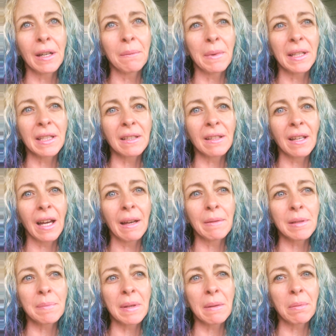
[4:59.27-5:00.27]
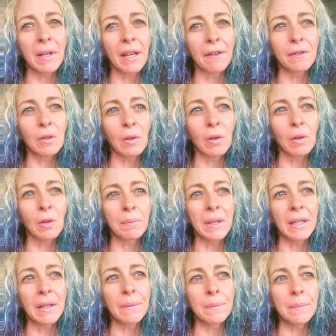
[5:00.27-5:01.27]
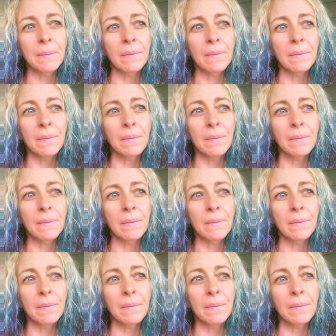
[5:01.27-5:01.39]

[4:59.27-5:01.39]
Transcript: how many times people have told me,